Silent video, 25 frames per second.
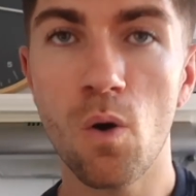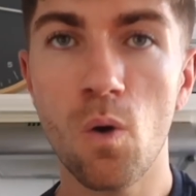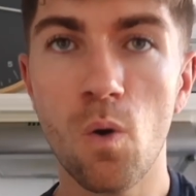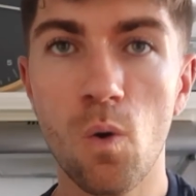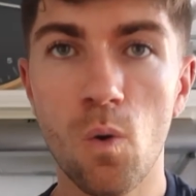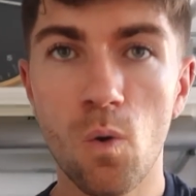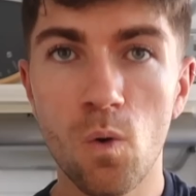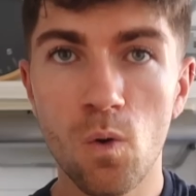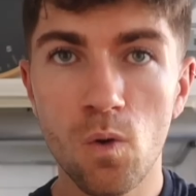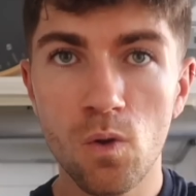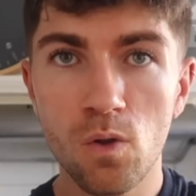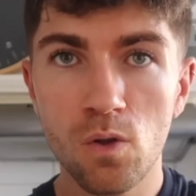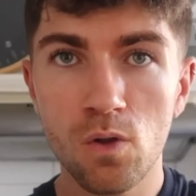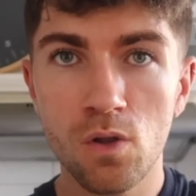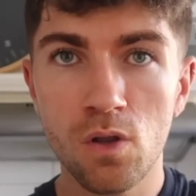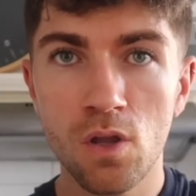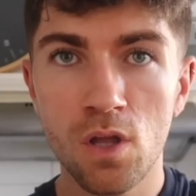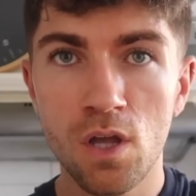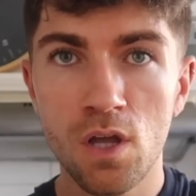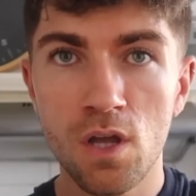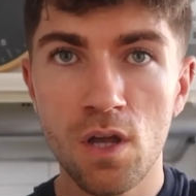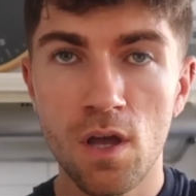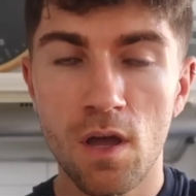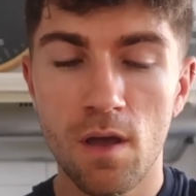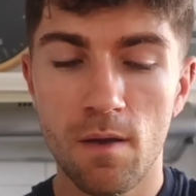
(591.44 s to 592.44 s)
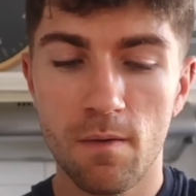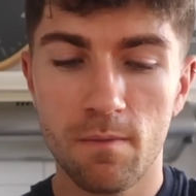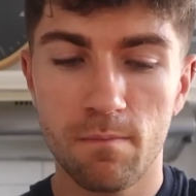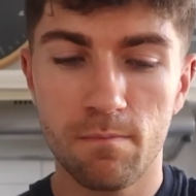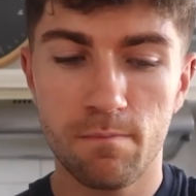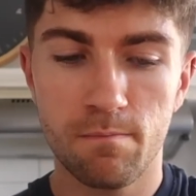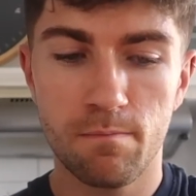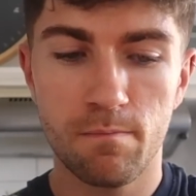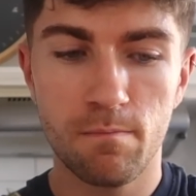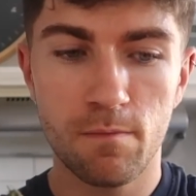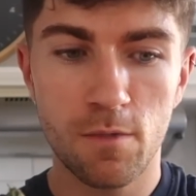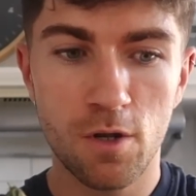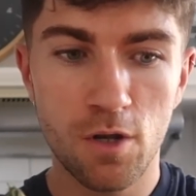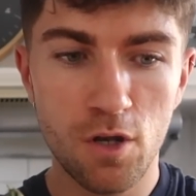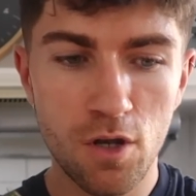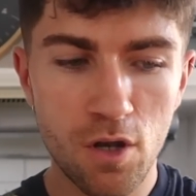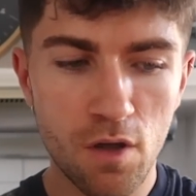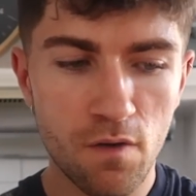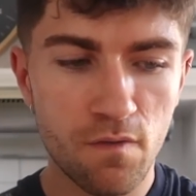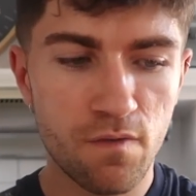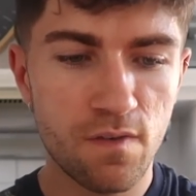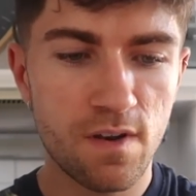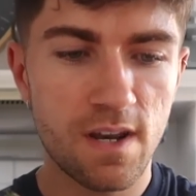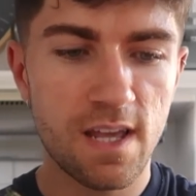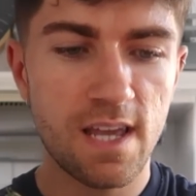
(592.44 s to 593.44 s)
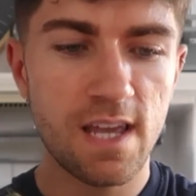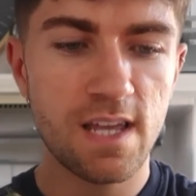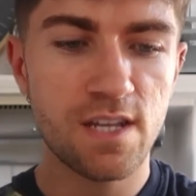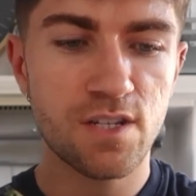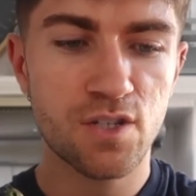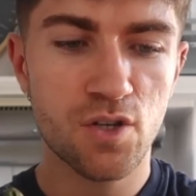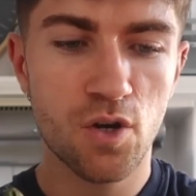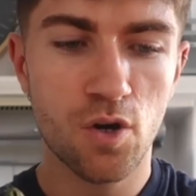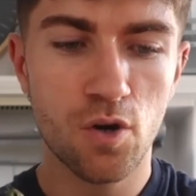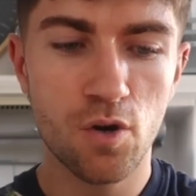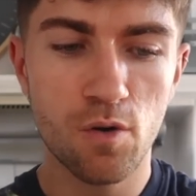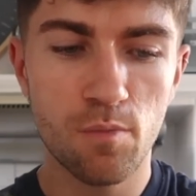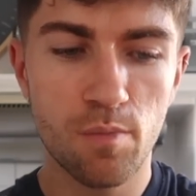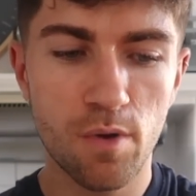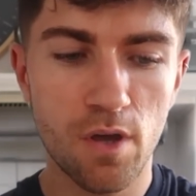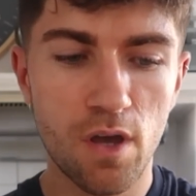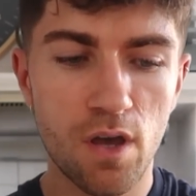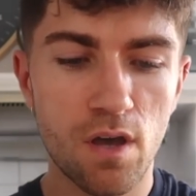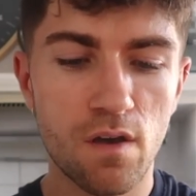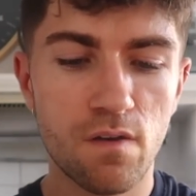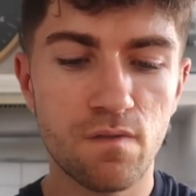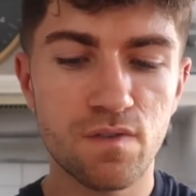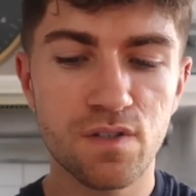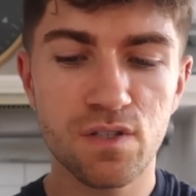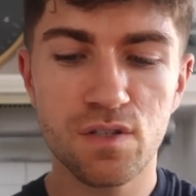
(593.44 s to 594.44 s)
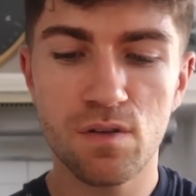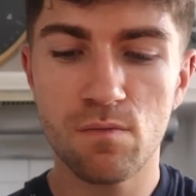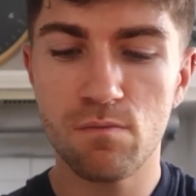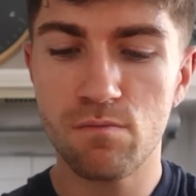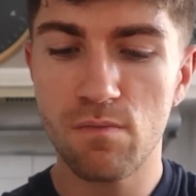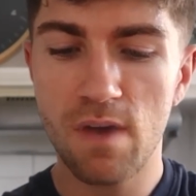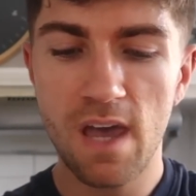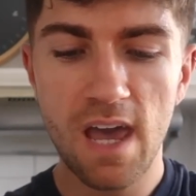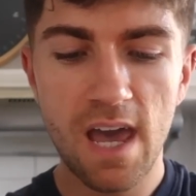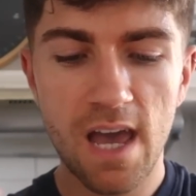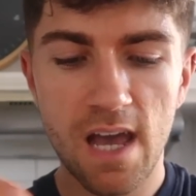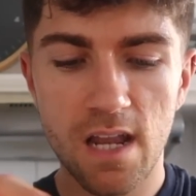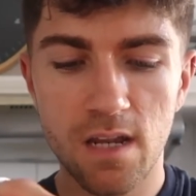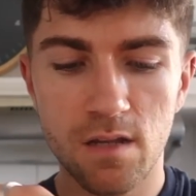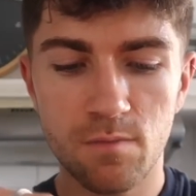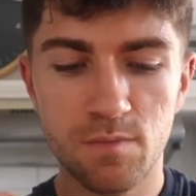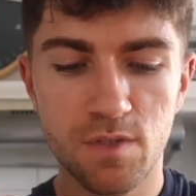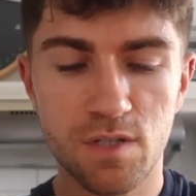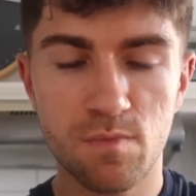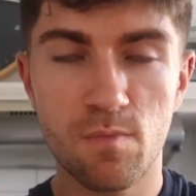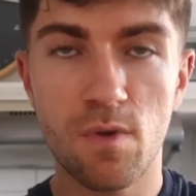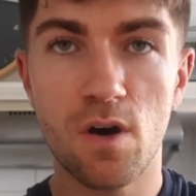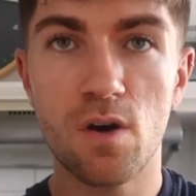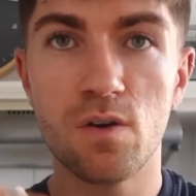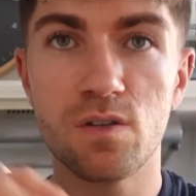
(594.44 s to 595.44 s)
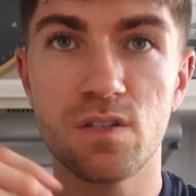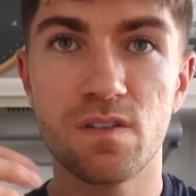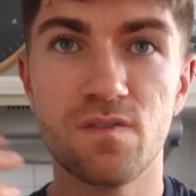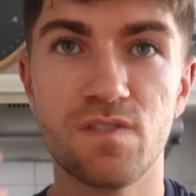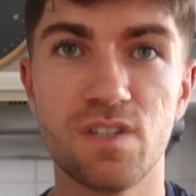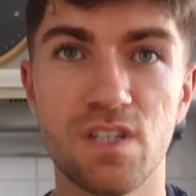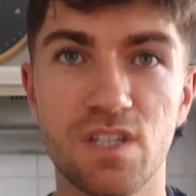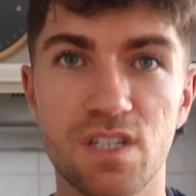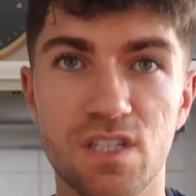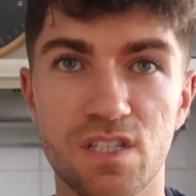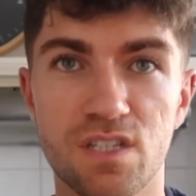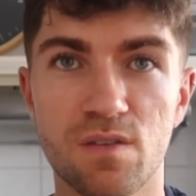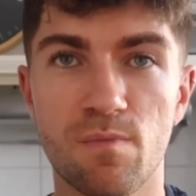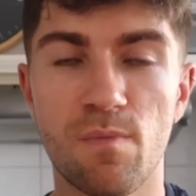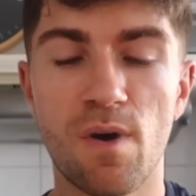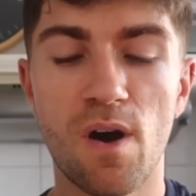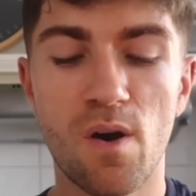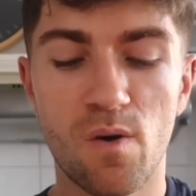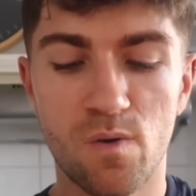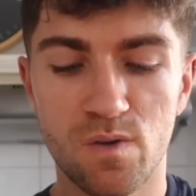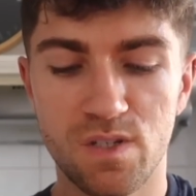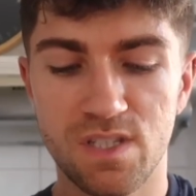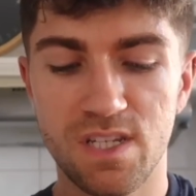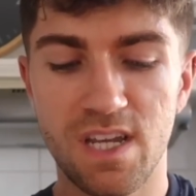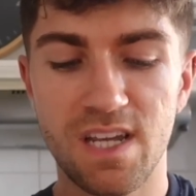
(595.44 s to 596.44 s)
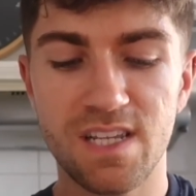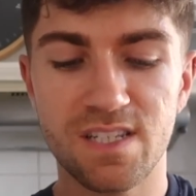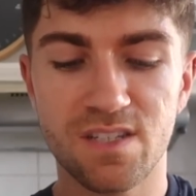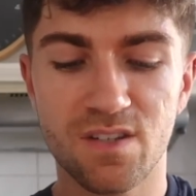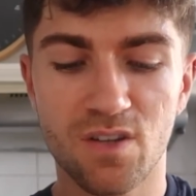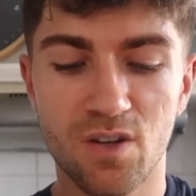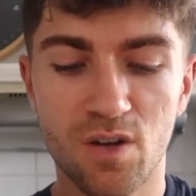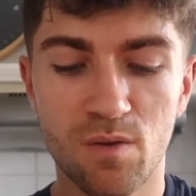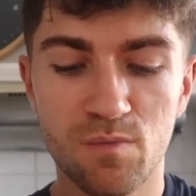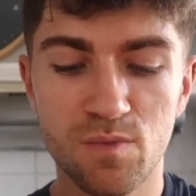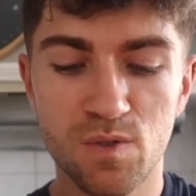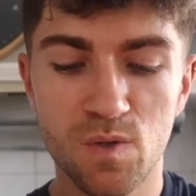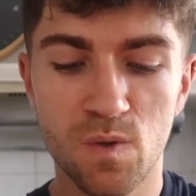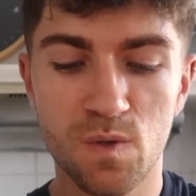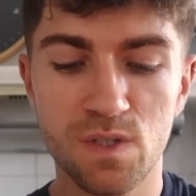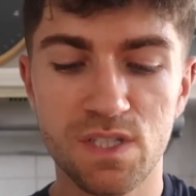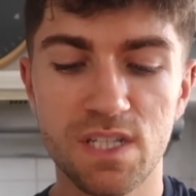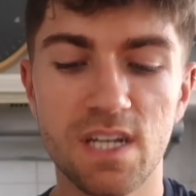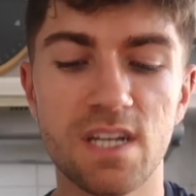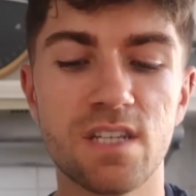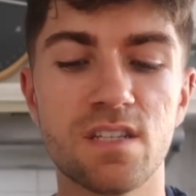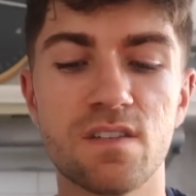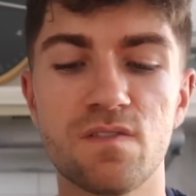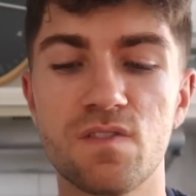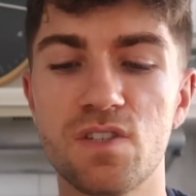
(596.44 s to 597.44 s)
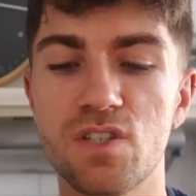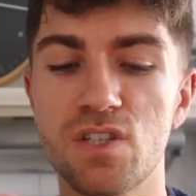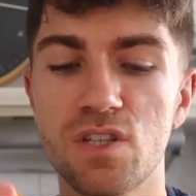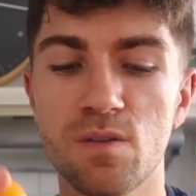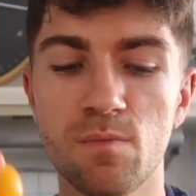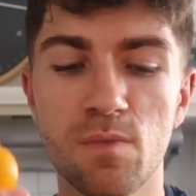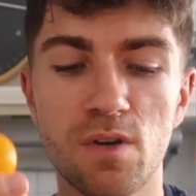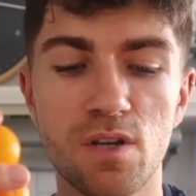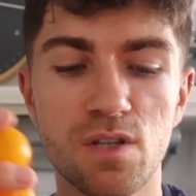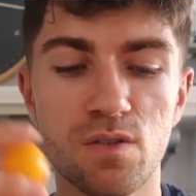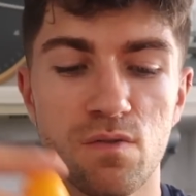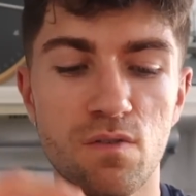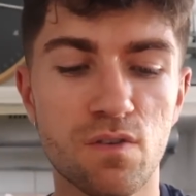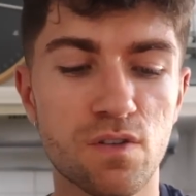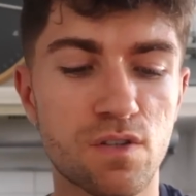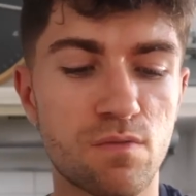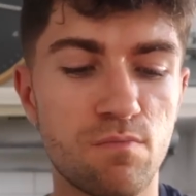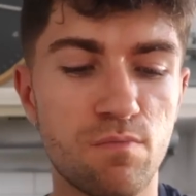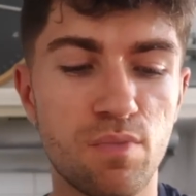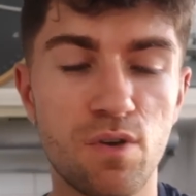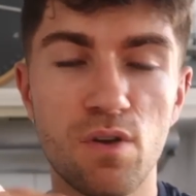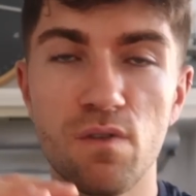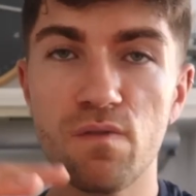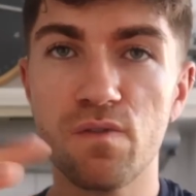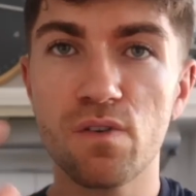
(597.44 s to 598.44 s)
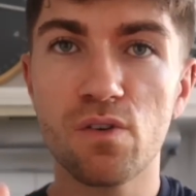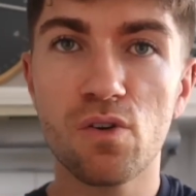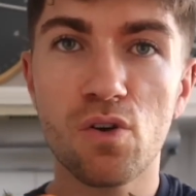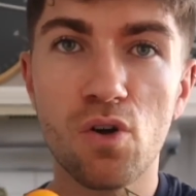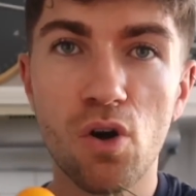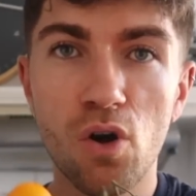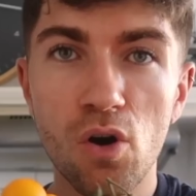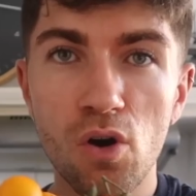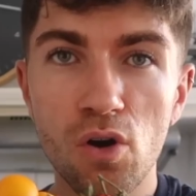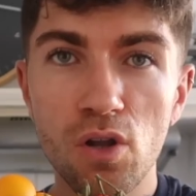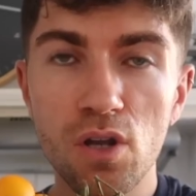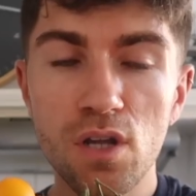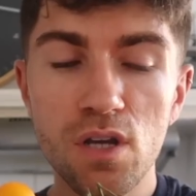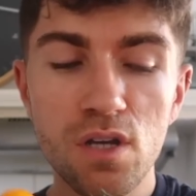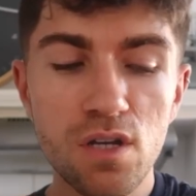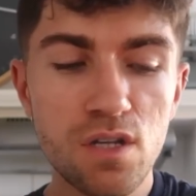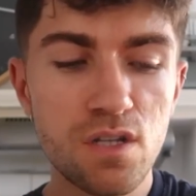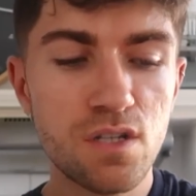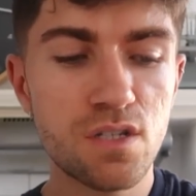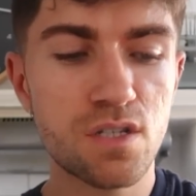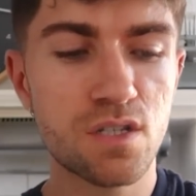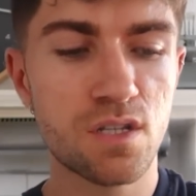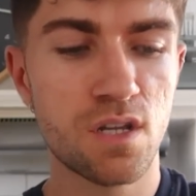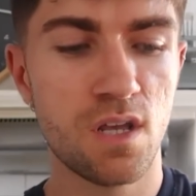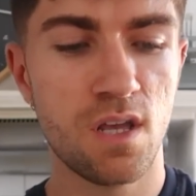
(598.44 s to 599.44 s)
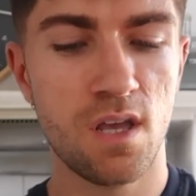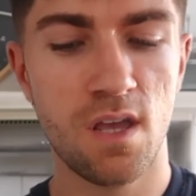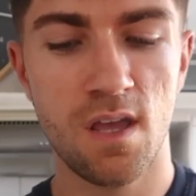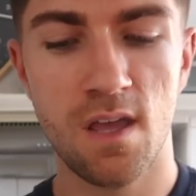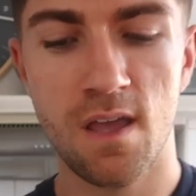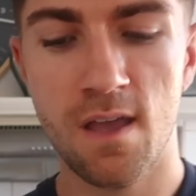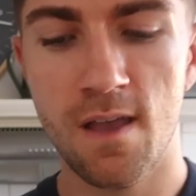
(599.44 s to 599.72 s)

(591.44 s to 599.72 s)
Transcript: a whole lovely tub of some heirloom tomatoes. Obviously the tomato season coming towards the end of summer, so we've got some beautiful colours.